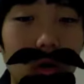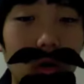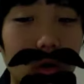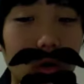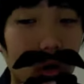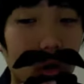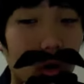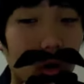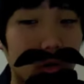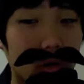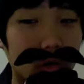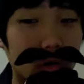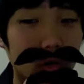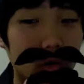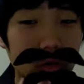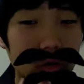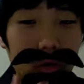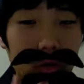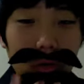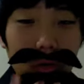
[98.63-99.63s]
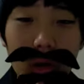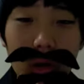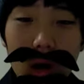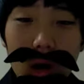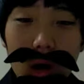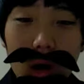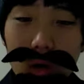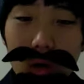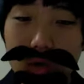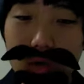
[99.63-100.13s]
Yes, but
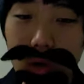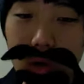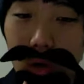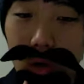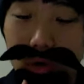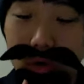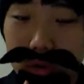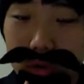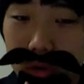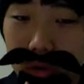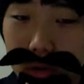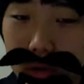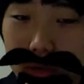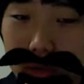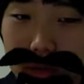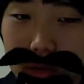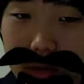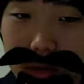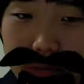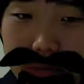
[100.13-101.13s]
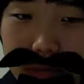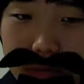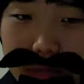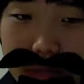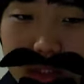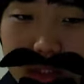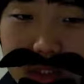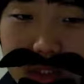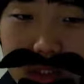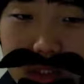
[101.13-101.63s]
I was also trying to solve the
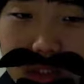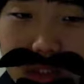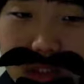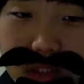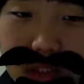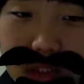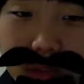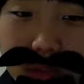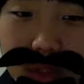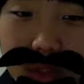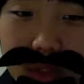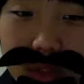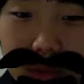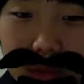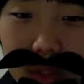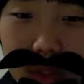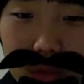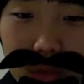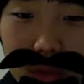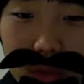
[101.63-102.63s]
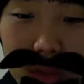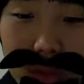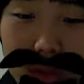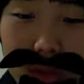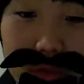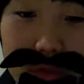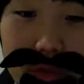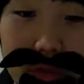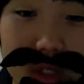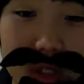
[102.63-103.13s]
misconception between the
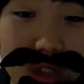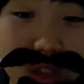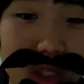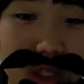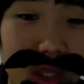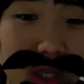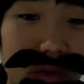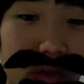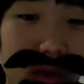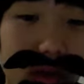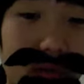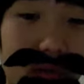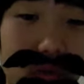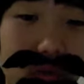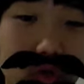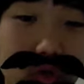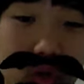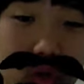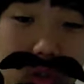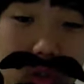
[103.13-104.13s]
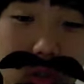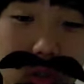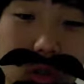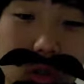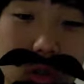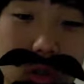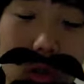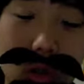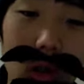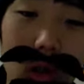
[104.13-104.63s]
creation and evolution.
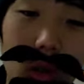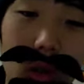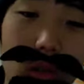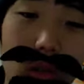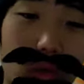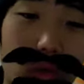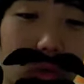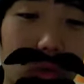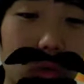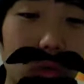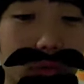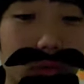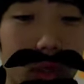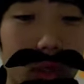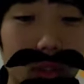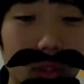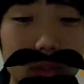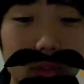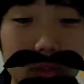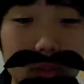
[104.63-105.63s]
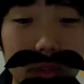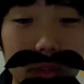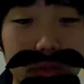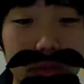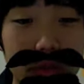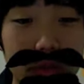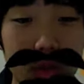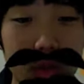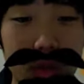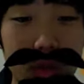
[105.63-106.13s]
During the 19th
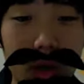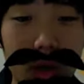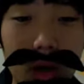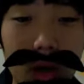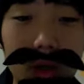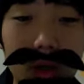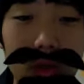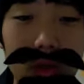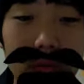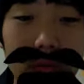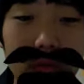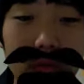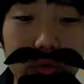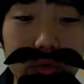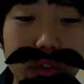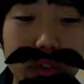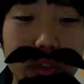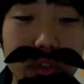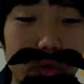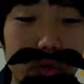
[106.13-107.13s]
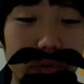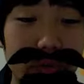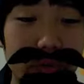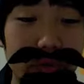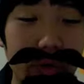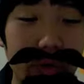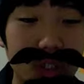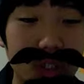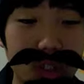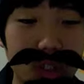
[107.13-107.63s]
century, the idea of cre
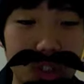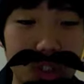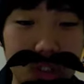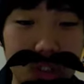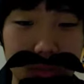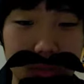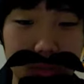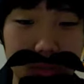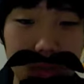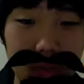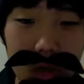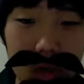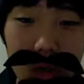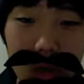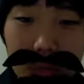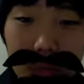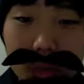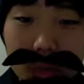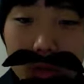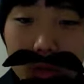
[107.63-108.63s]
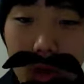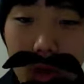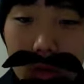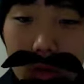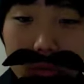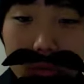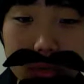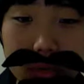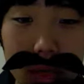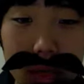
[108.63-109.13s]
creationism, which
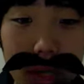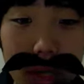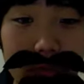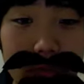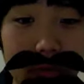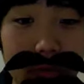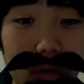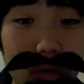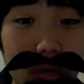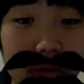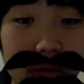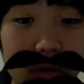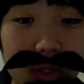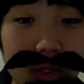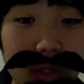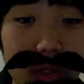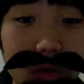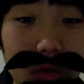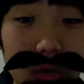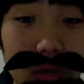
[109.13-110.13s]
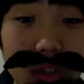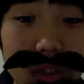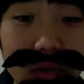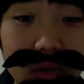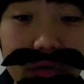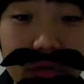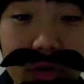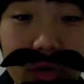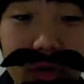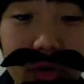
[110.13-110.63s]
argues that every living thing was
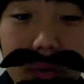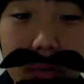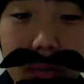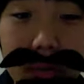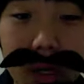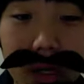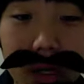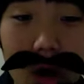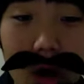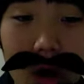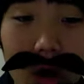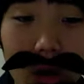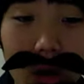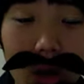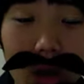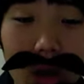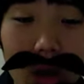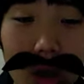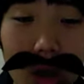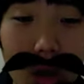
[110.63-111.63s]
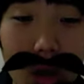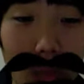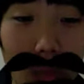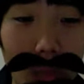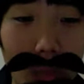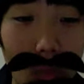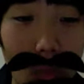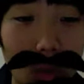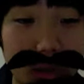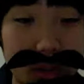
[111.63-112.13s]
created by God
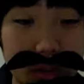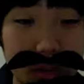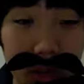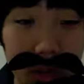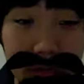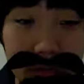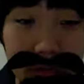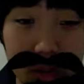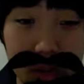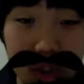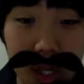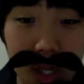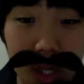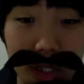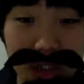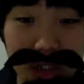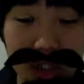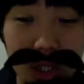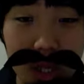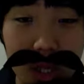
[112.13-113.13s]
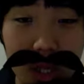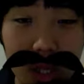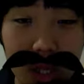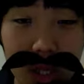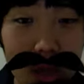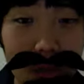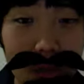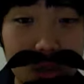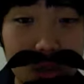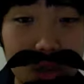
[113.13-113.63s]
and was never changed,
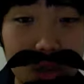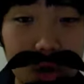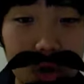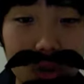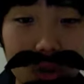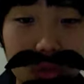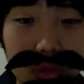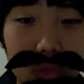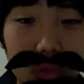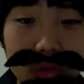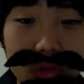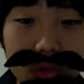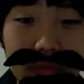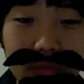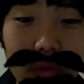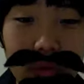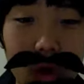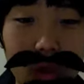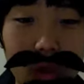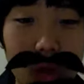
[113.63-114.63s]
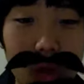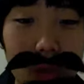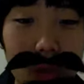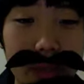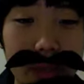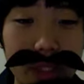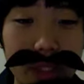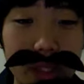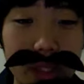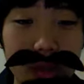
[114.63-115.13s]
and the church was far
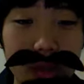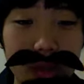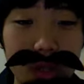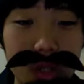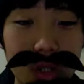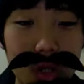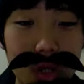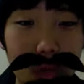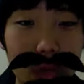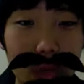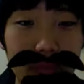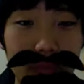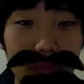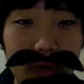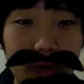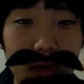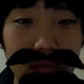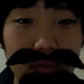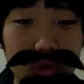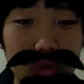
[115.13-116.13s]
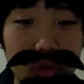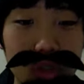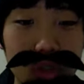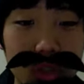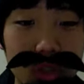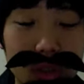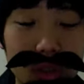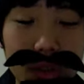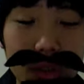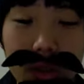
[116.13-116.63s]
dominant in the theory of
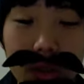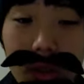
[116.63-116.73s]
evolution.